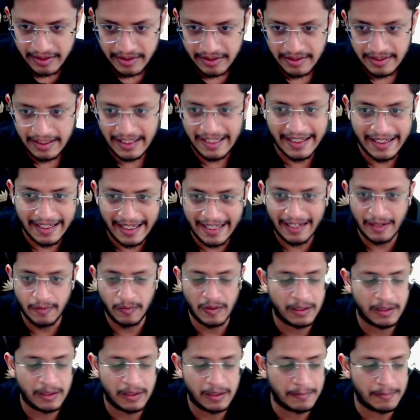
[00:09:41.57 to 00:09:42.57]
Like
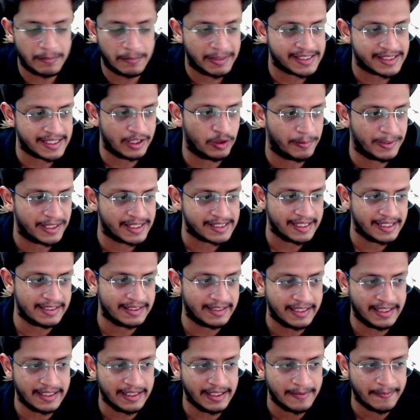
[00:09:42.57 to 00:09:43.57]
a1 plus a2 plus
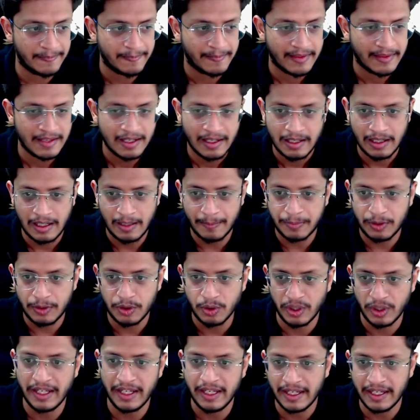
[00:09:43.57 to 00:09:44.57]
a3 up to
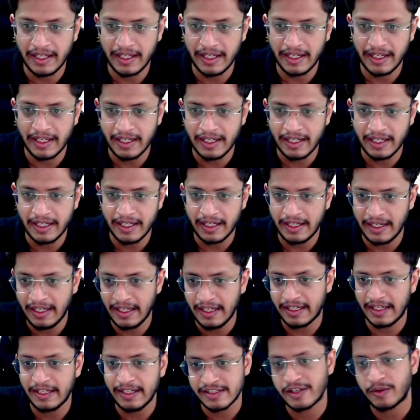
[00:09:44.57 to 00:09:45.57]
ak is
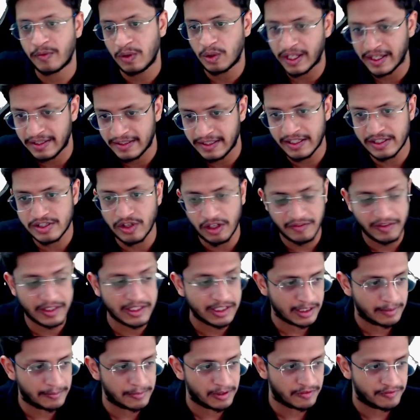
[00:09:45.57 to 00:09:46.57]
equal to n. They are solving the
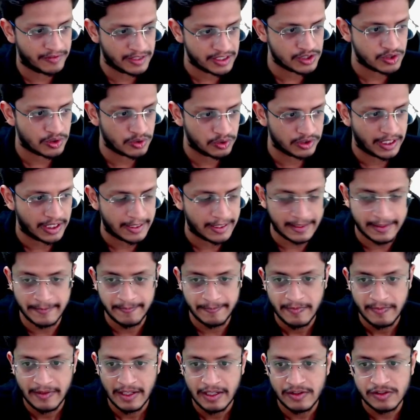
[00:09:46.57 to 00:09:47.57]
number of ways to do that.
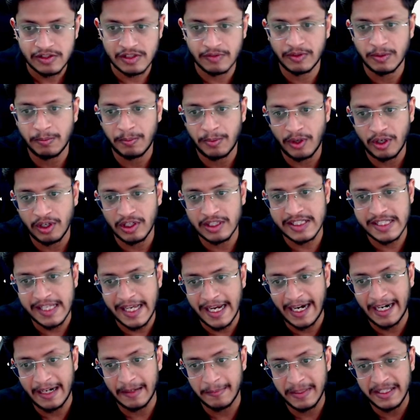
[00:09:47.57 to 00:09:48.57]
So if the balls
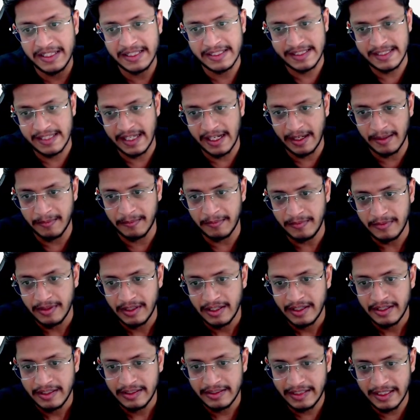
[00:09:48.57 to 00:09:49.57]
had been same,
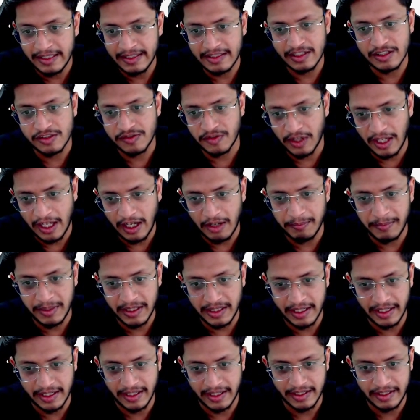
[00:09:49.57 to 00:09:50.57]
then this would have been
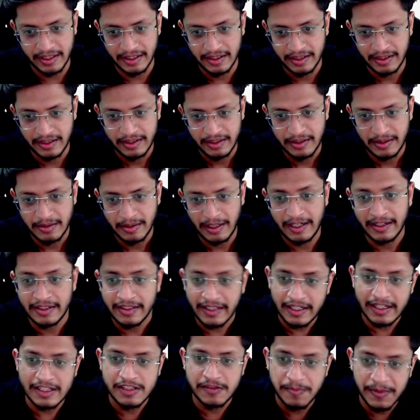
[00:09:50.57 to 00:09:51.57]
correct. And they
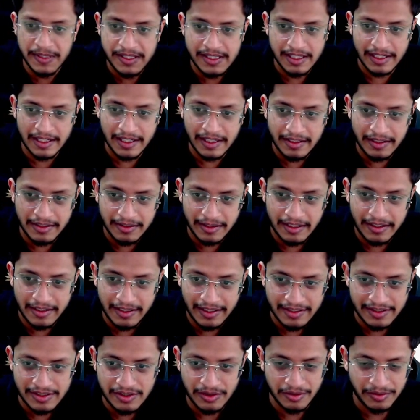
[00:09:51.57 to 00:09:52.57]
are specifically
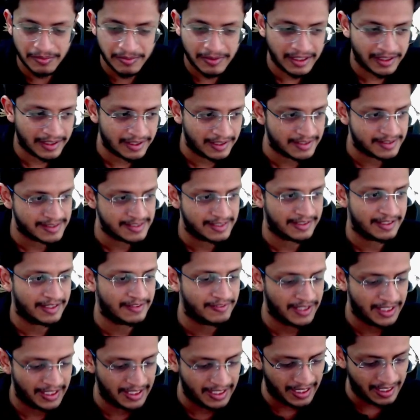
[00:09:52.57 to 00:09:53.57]
like see, they will
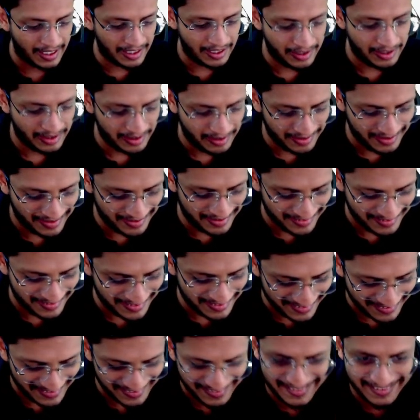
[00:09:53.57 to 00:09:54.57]
lie
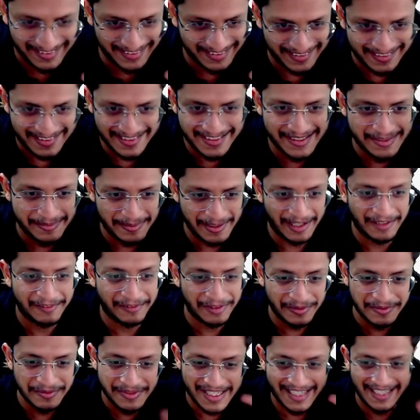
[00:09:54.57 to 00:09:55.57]
these
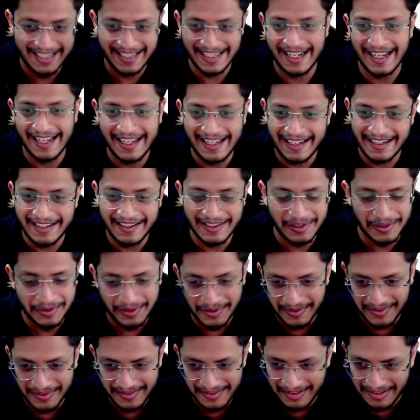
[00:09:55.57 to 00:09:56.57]
platforms can lie and you
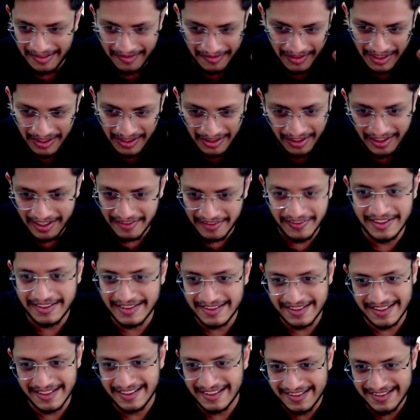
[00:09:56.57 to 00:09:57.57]
will not even
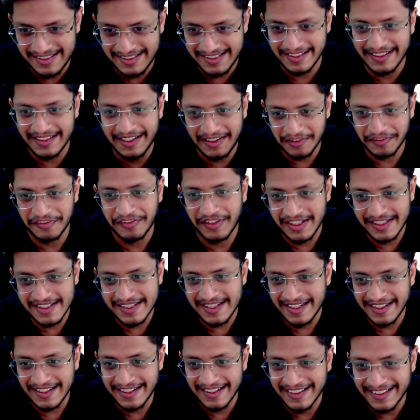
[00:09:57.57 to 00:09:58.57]
see the difference
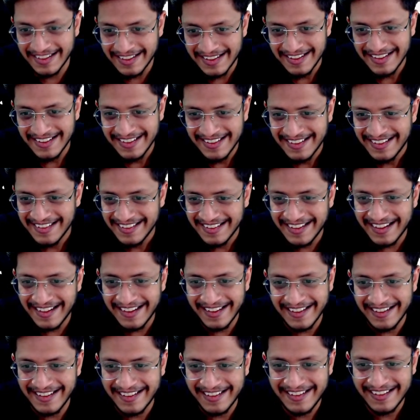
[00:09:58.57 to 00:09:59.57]

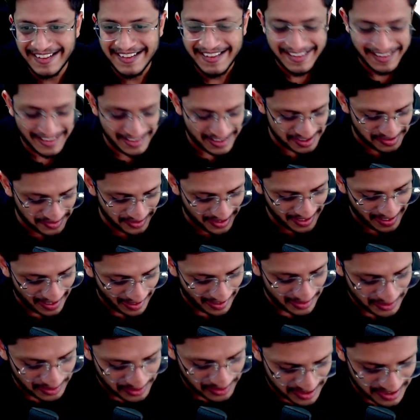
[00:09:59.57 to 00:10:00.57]
right. It's very
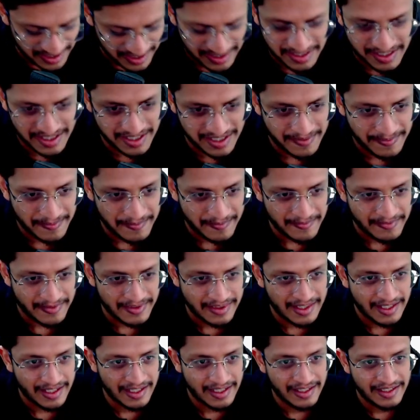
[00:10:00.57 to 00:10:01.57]
hard to judge.
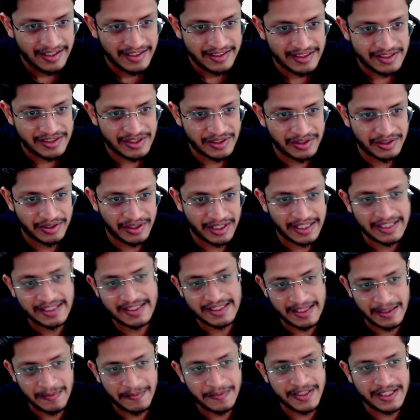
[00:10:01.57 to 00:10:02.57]
So in
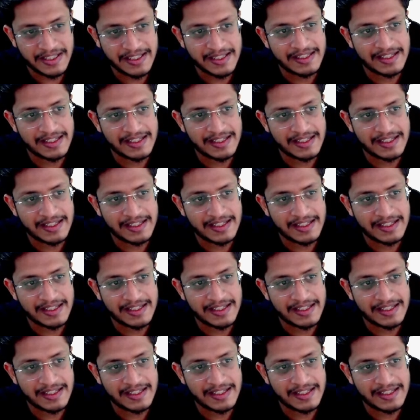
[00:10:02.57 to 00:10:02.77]
some sense,